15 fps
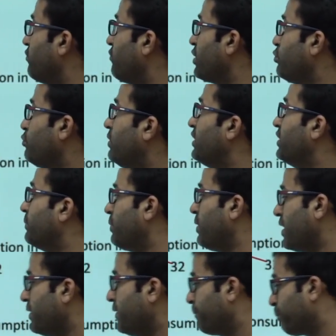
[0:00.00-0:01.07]
when you multiply
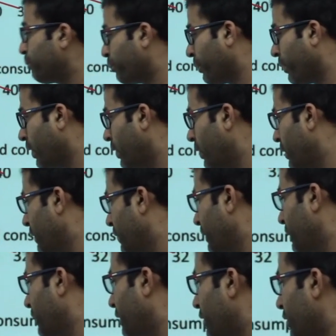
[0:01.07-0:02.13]

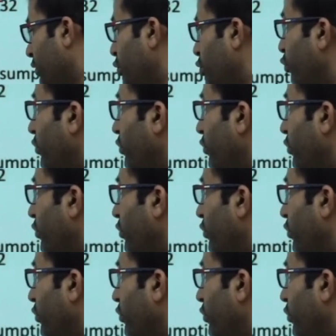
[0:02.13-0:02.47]
you